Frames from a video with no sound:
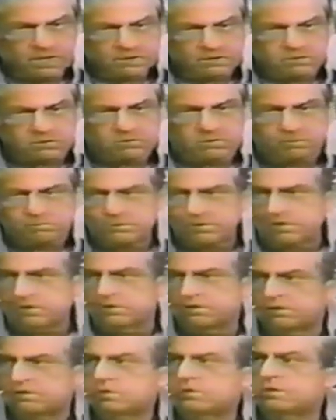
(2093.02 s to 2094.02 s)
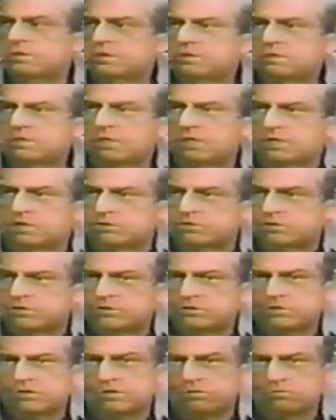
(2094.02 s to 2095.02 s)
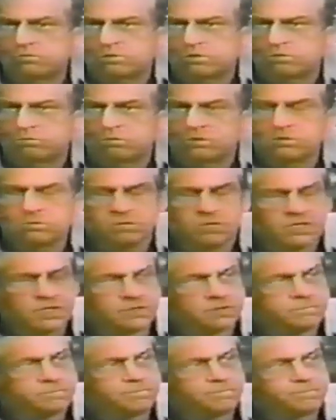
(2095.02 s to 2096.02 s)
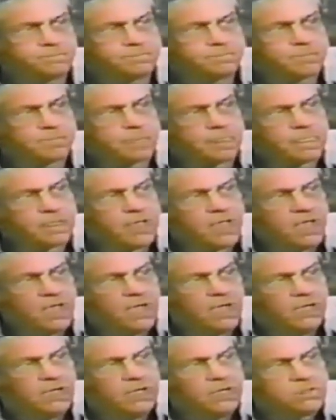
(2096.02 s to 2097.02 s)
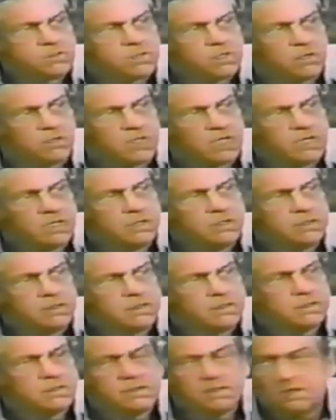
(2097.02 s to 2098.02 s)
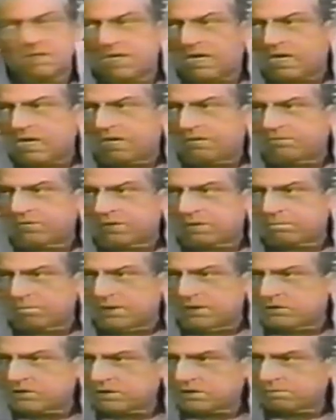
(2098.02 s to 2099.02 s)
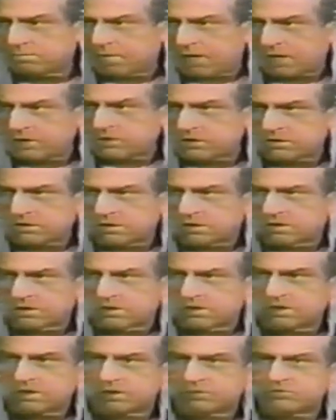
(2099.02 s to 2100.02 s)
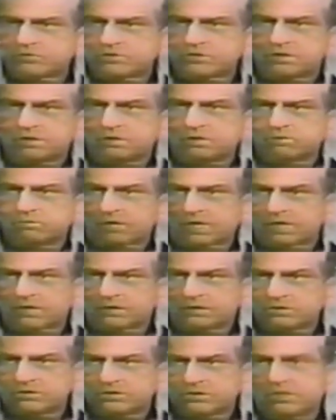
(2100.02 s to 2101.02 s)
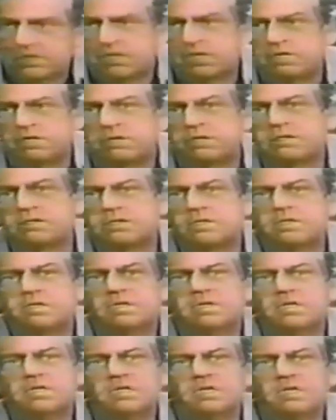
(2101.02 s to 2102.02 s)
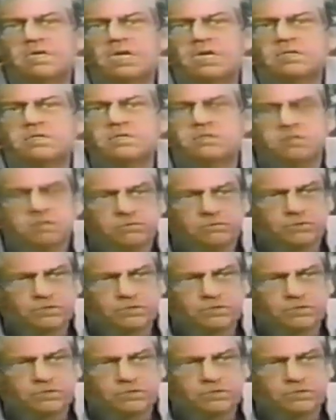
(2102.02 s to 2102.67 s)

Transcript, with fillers: to obscure the causes of World War I. So they have an immense depository of sealed records there at the Hoover